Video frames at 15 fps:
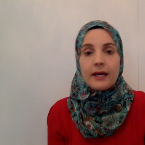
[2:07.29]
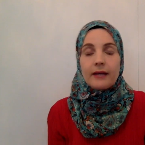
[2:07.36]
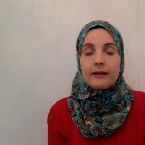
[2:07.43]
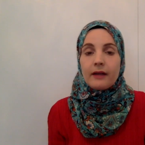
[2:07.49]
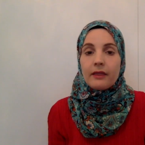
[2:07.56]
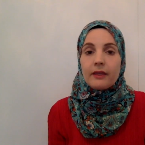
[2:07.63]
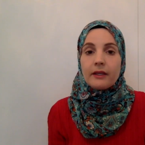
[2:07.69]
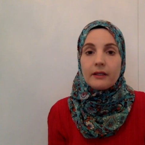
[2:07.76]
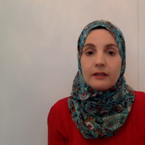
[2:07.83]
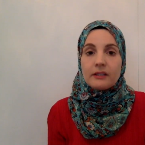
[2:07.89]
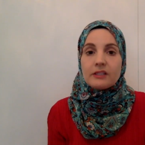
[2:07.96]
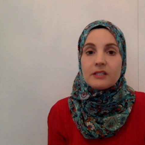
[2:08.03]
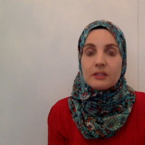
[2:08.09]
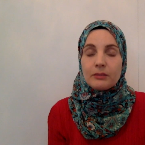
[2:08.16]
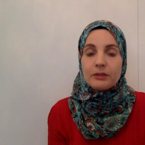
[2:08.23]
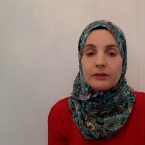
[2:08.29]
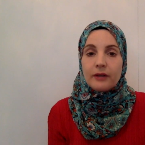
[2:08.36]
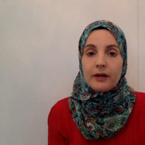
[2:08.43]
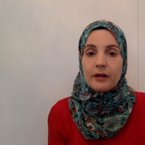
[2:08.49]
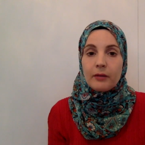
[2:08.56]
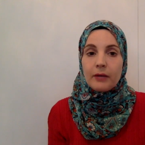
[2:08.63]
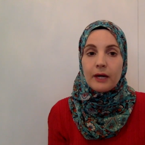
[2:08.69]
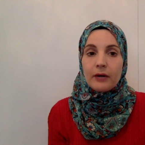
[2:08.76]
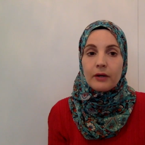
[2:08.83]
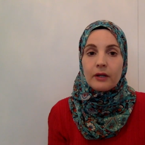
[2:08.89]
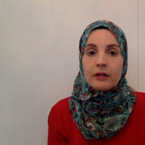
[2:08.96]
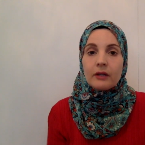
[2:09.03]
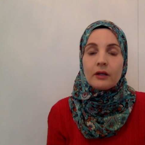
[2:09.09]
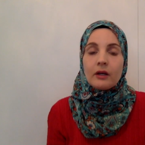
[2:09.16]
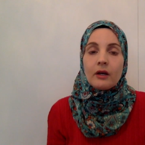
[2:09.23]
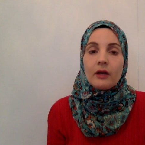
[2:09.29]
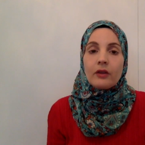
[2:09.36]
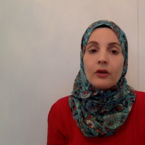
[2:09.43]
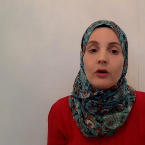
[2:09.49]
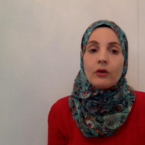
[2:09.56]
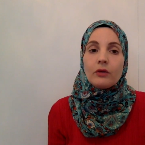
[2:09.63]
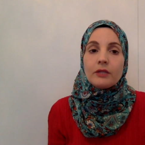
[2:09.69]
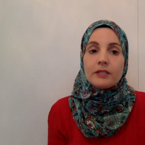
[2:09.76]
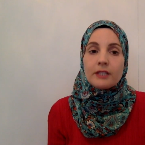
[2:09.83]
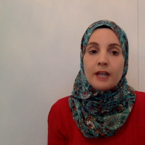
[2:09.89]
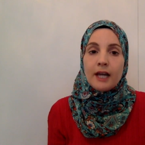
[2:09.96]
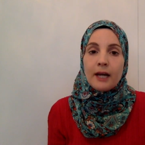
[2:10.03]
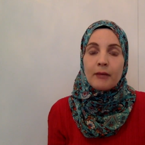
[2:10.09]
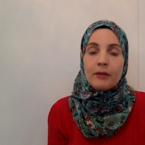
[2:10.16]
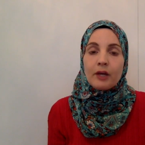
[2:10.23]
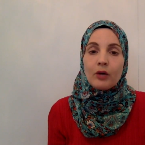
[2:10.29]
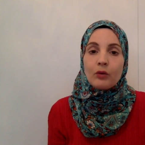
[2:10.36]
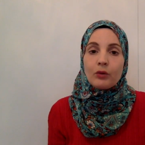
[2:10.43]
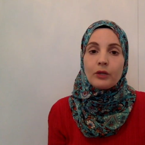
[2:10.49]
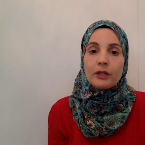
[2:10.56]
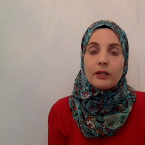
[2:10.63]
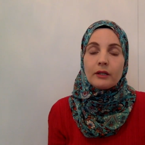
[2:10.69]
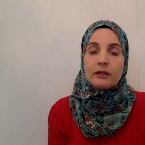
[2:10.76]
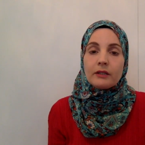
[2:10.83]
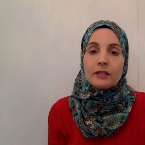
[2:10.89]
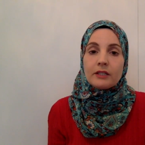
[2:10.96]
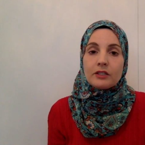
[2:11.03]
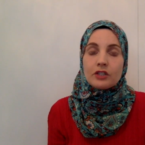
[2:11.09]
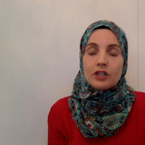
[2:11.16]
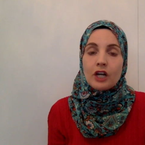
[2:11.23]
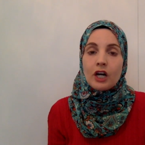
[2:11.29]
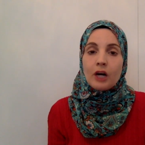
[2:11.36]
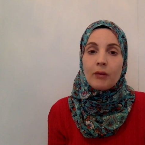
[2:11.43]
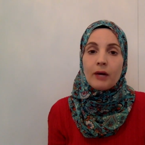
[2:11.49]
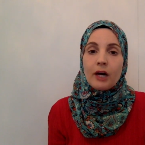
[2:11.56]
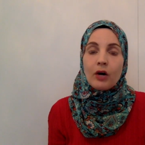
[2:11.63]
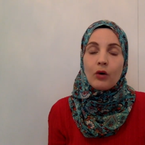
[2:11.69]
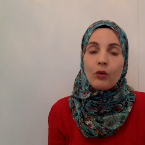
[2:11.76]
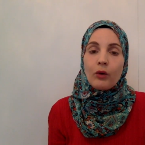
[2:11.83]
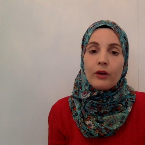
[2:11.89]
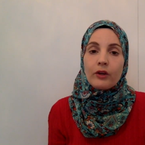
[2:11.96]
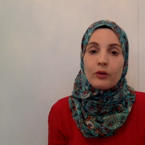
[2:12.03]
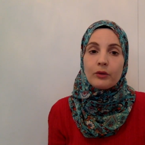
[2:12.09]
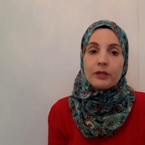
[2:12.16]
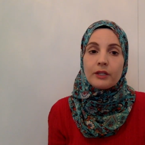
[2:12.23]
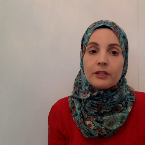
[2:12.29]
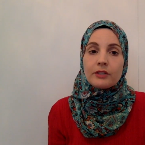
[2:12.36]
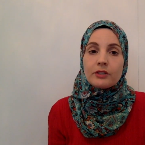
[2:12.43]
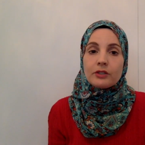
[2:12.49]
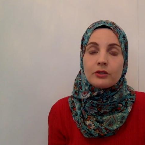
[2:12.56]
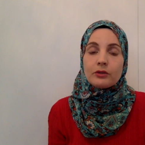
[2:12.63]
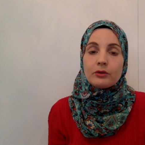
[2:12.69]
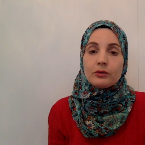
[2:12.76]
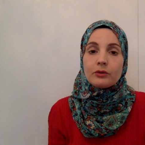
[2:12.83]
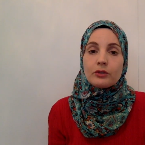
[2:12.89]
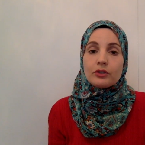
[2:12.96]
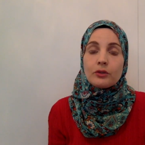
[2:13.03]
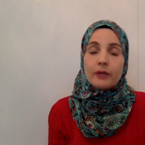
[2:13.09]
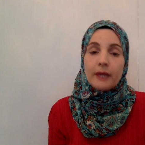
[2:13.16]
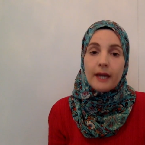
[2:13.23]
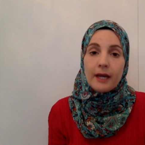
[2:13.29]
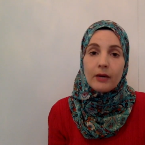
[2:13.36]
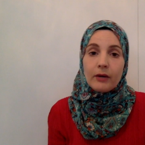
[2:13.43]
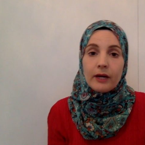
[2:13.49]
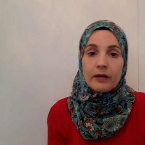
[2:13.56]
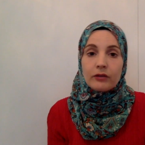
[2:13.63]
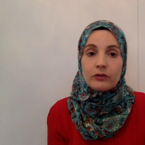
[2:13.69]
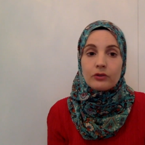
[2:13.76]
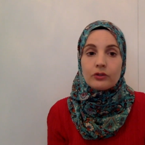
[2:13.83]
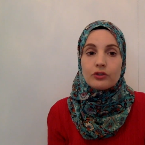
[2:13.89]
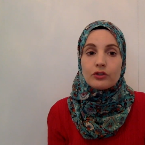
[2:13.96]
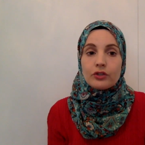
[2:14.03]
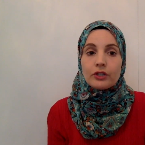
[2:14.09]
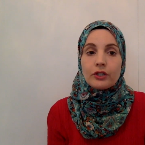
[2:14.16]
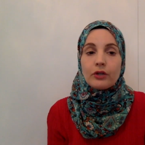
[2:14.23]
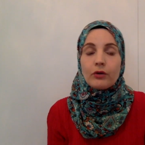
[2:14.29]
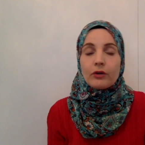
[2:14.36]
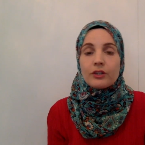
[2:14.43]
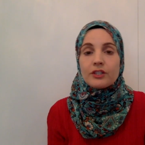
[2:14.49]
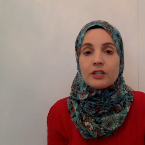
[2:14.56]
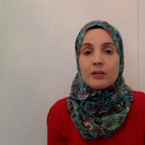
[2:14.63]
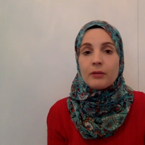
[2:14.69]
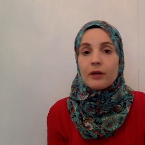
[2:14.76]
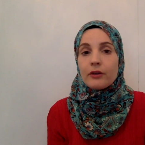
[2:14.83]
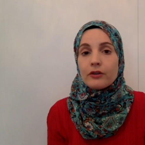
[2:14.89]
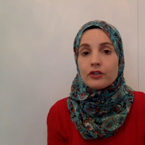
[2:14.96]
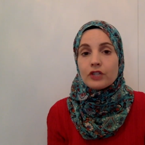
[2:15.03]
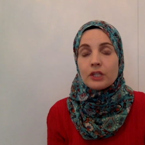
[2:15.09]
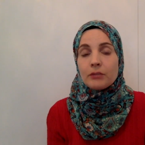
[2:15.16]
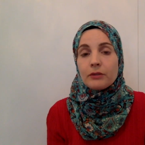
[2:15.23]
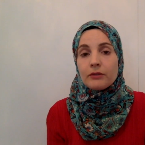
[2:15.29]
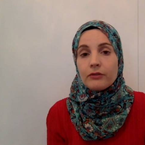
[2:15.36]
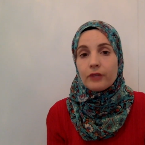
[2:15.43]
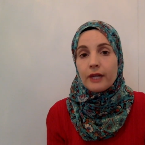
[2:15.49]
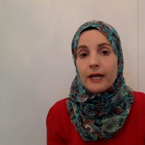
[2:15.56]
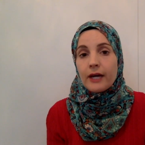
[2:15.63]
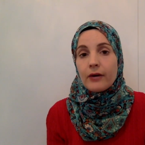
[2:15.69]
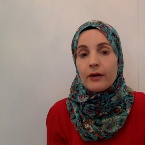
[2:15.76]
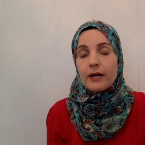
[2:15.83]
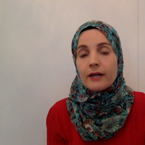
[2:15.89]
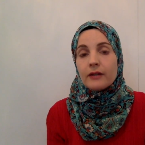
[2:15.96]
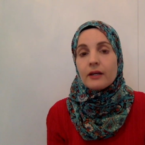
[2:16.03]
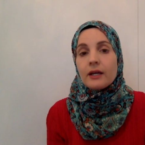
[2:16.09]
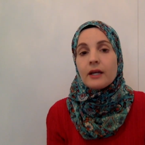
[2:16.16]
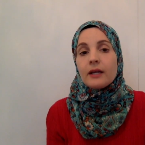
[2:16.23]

and nothing needs to be done about it. The only time that we need to talk about whether we need to do a cataract surgery or some other treatment for cataract